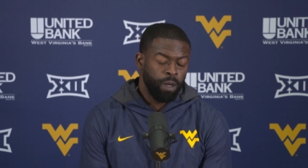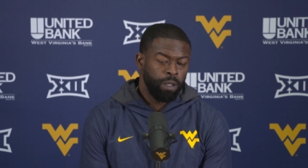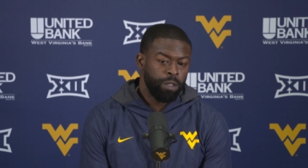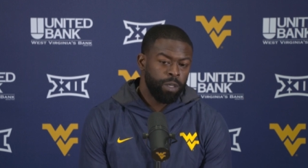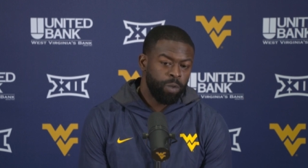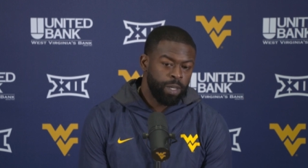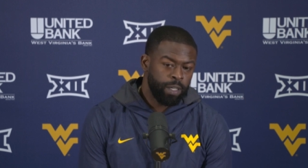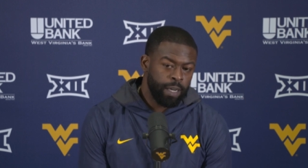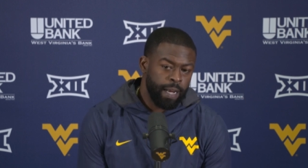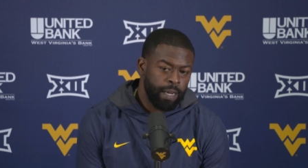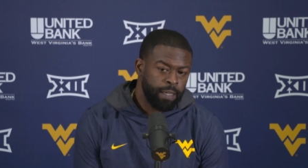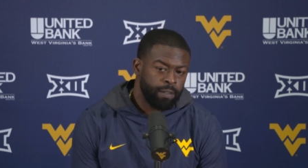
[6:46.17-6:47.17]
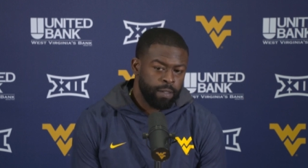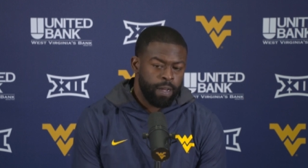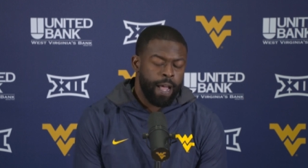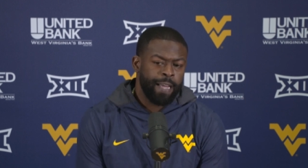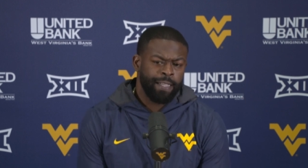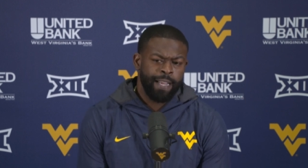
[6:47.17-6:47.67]
You know what?
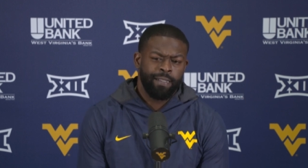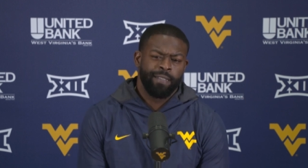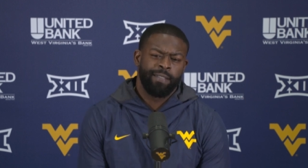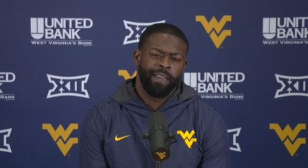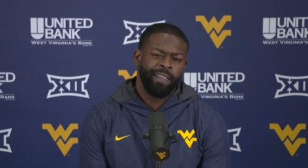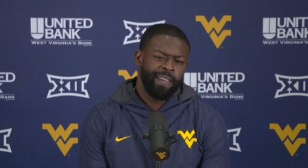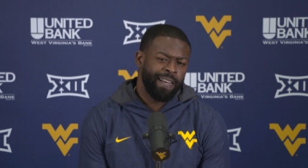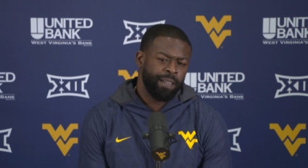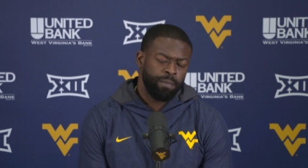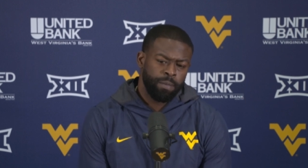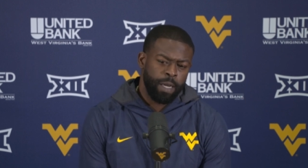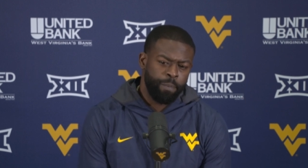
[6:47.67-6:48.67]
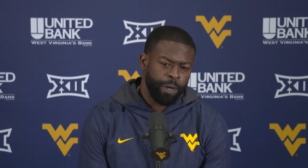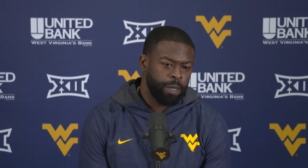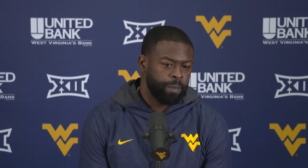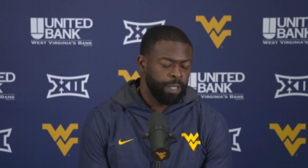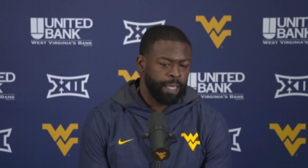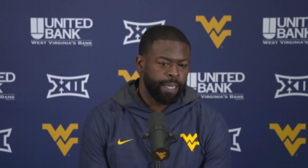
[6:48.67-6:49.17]
I'd like to say that. I'd
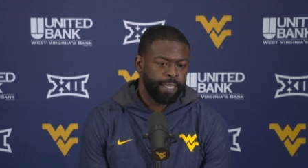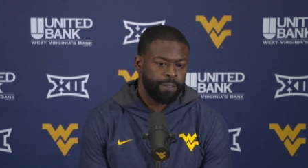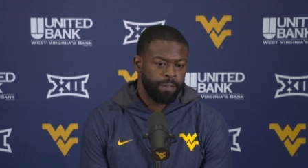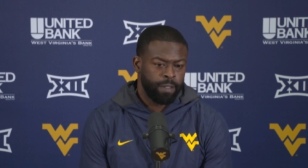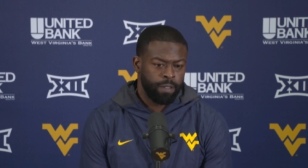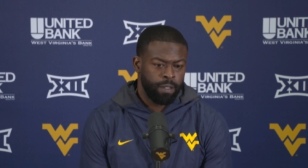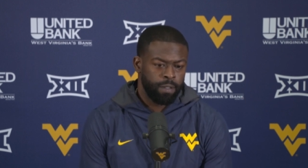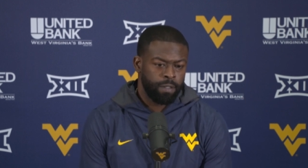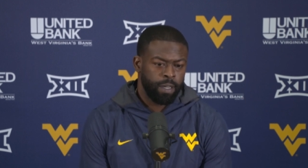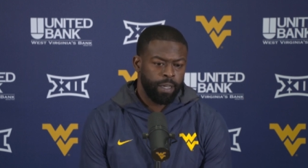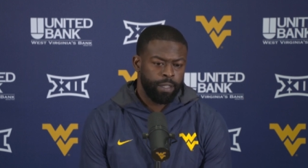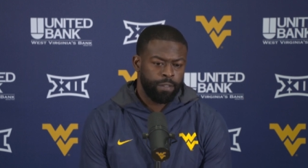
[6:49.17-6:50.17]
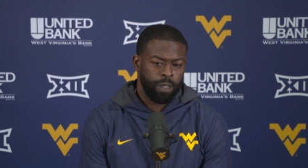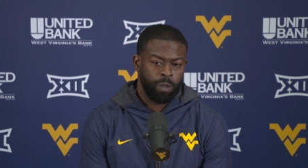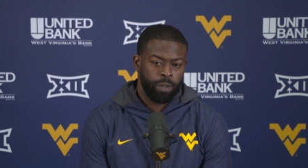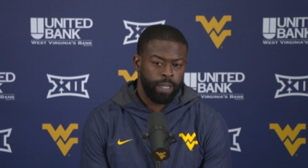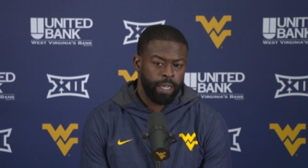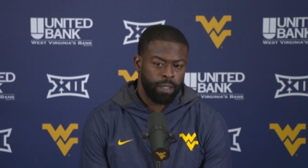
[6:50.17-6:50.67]
probably be lying in saying
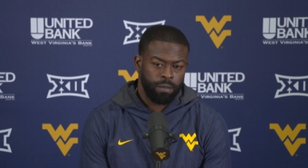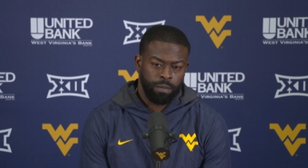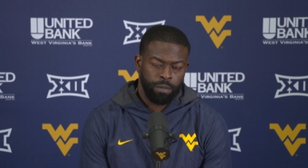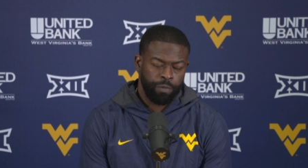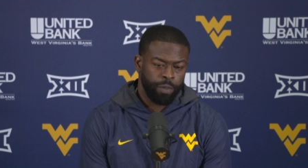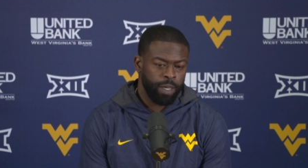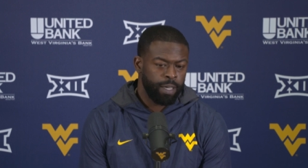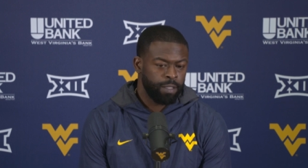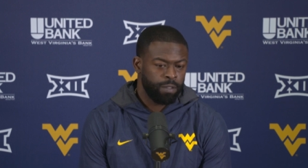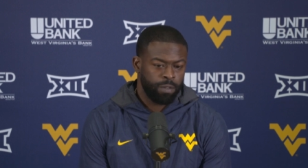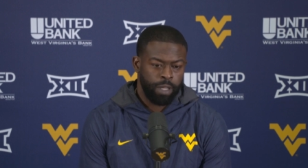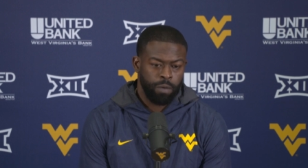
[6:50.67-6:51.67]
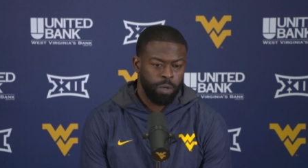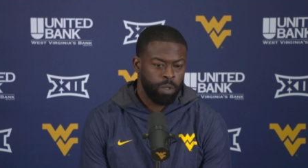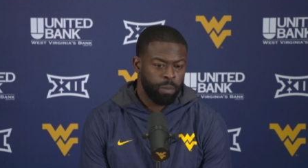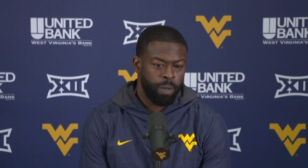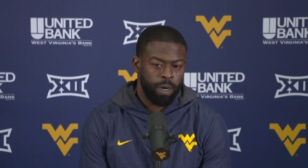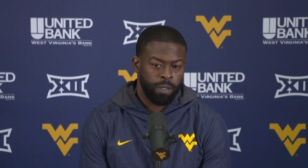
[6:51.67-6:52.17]
so in that. For us, they roll
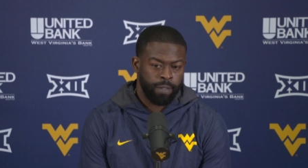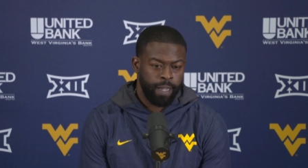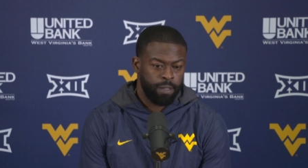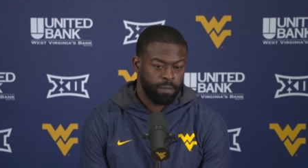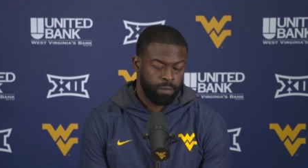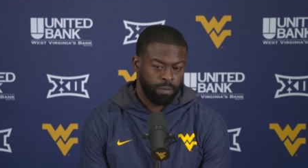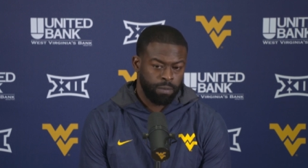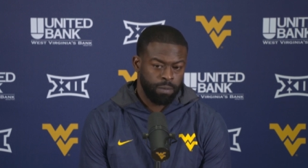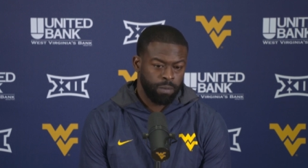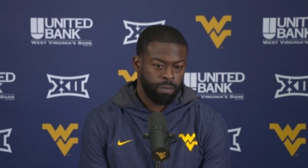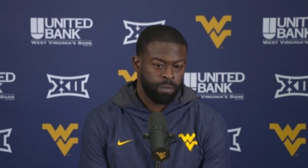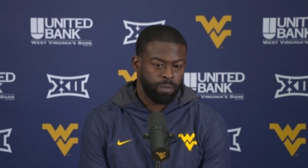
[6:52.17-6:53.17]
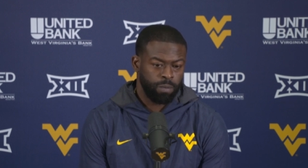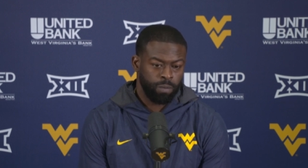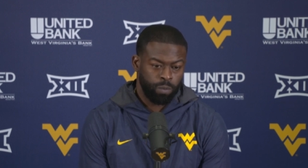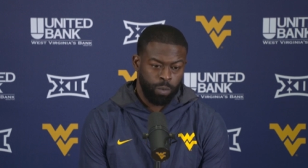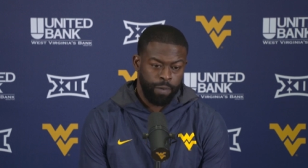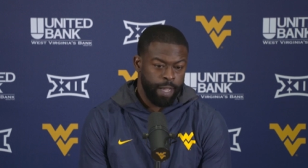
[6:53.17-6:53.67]
the balls out.
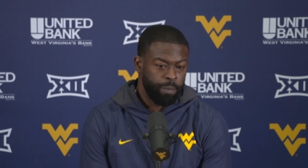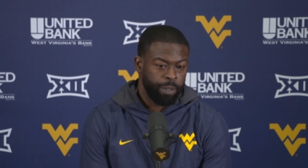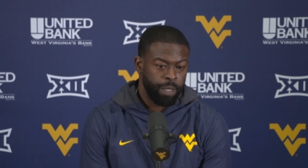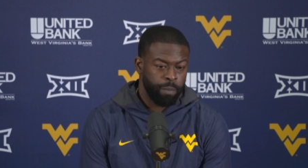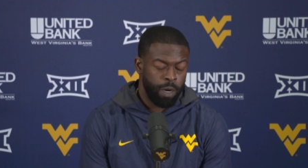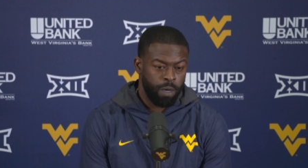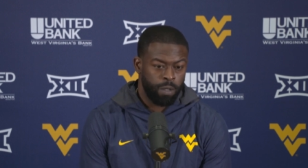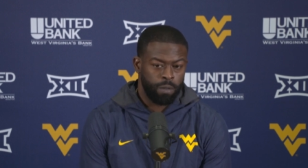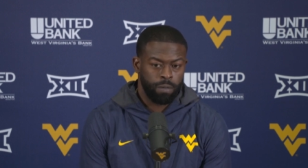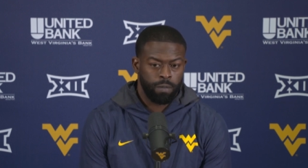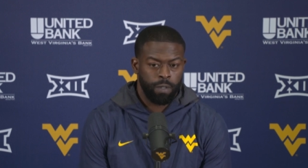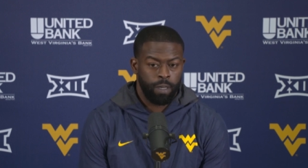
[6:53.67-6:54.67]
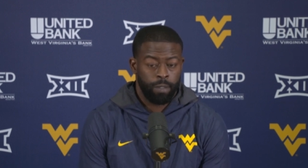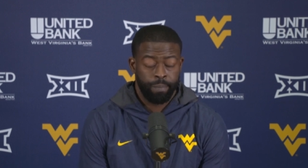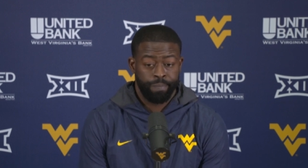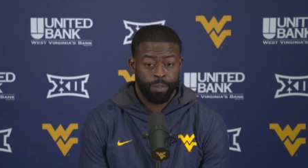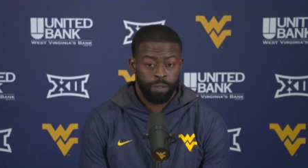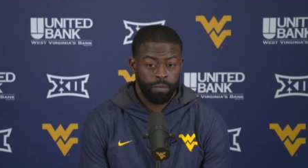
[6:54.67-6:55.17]
We got to play ball.
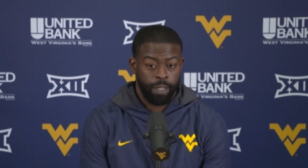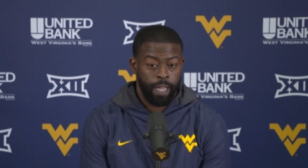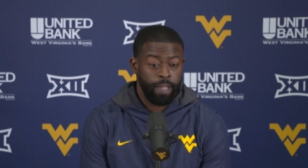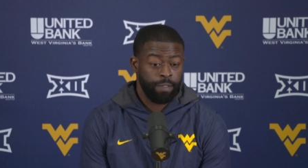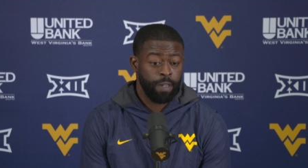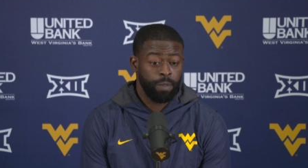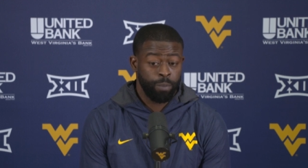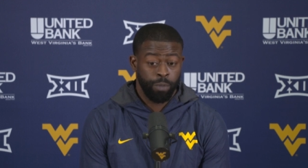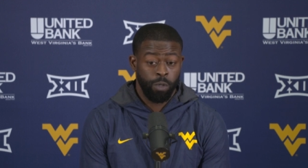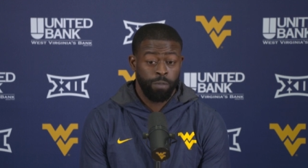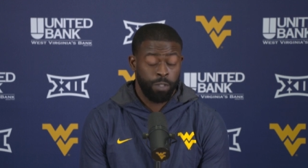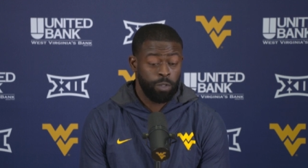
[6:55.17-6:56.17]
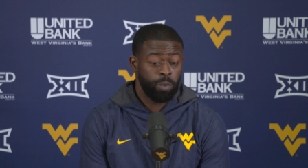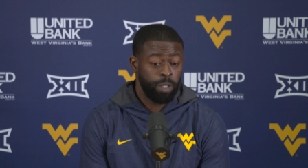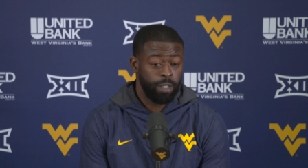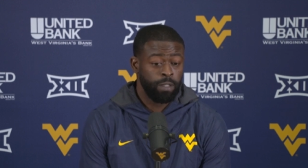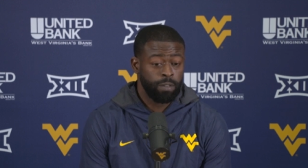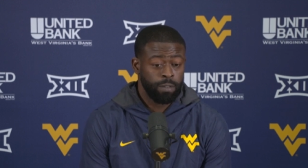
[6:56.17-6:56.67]
They have something to prove, so do
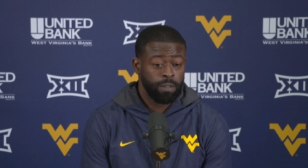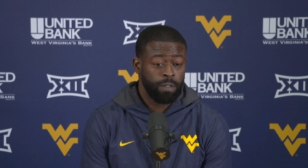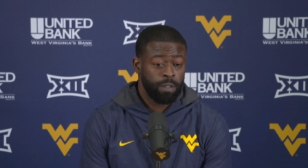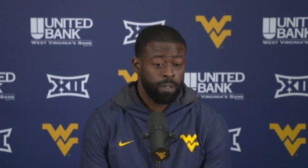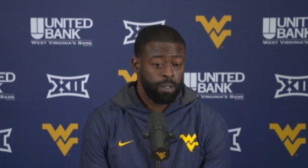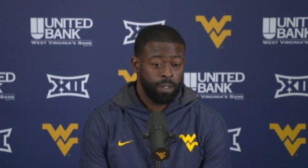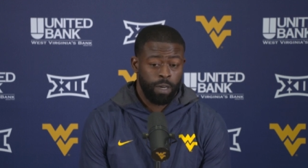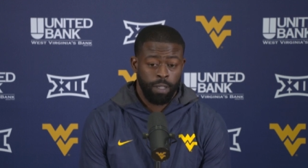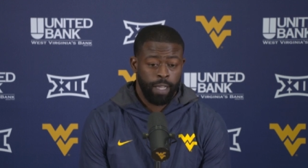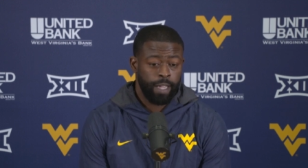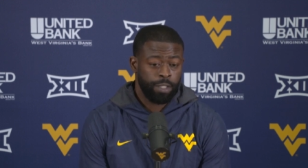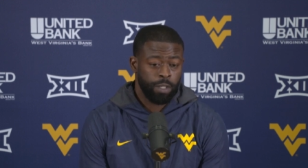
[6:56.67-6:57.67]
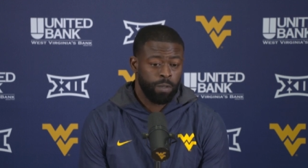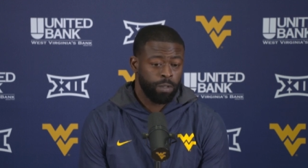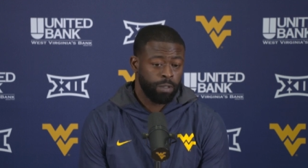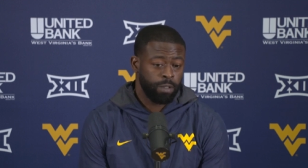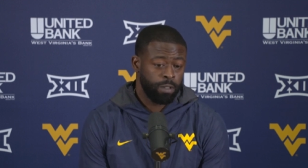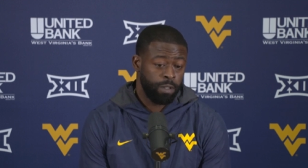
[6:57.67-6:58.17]
we. You know, our last
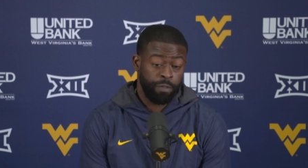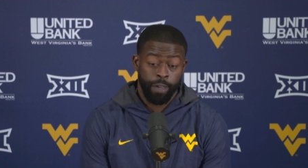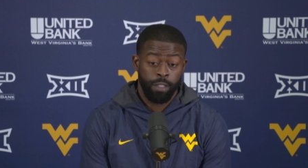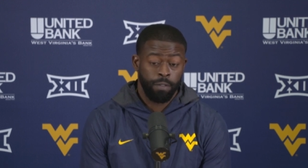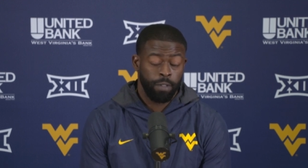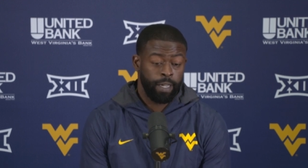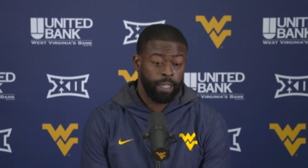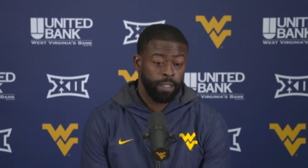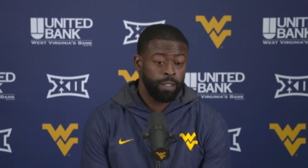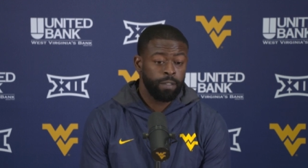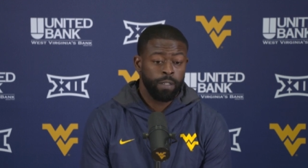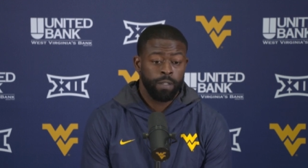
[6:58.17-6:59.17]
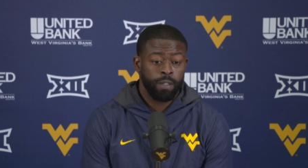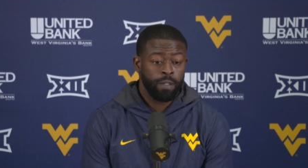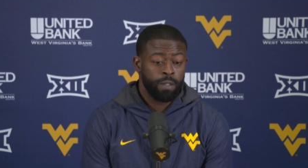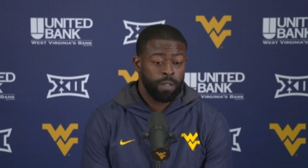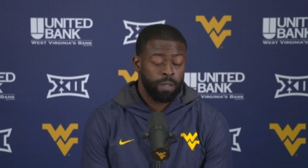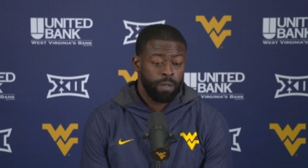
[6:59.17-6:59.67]
showing, defensively at least,
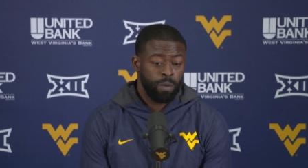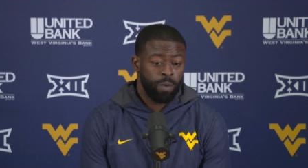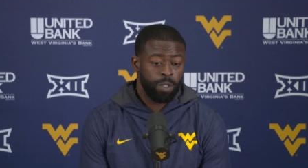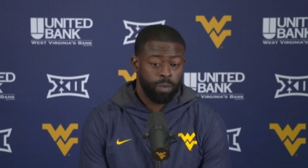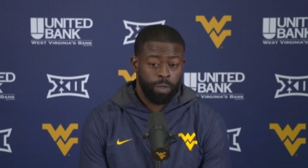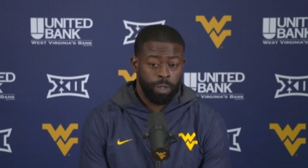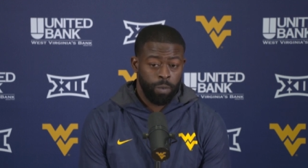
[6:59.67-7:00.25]
wasn't where we